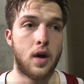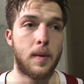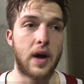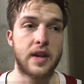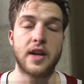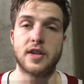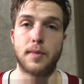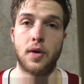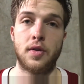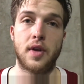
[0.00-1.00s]
I think it's
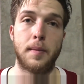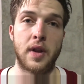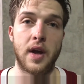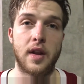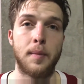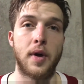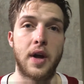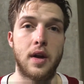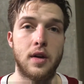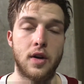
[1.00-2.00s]
both. I mean, they
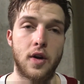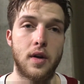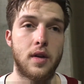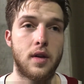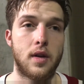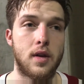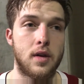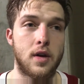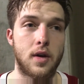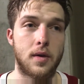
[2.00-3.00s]
play, you
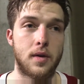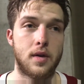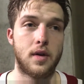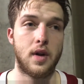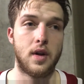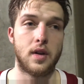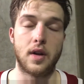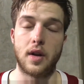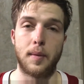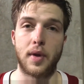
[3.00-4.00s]
know,
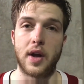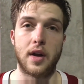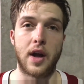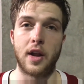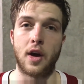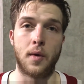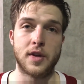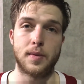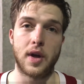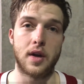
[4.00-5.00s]
they play how they
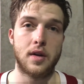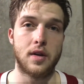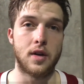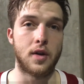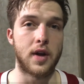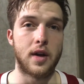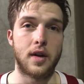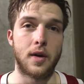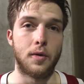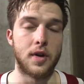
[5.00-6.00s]
always play. You know,
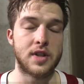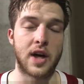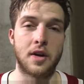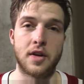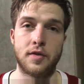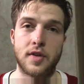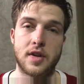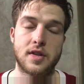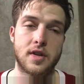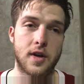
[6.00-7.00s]
they were really tight on
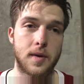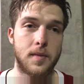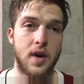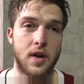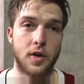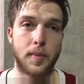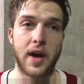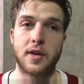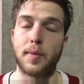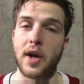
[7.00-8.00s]
defense, you know,
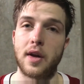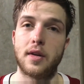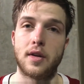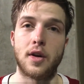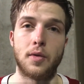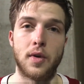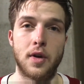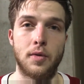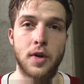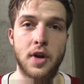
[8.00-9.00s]
packed the paint, you know,
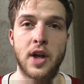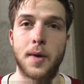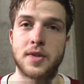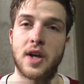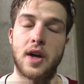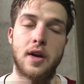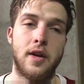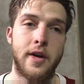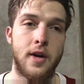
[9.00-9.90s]
really, really good help side.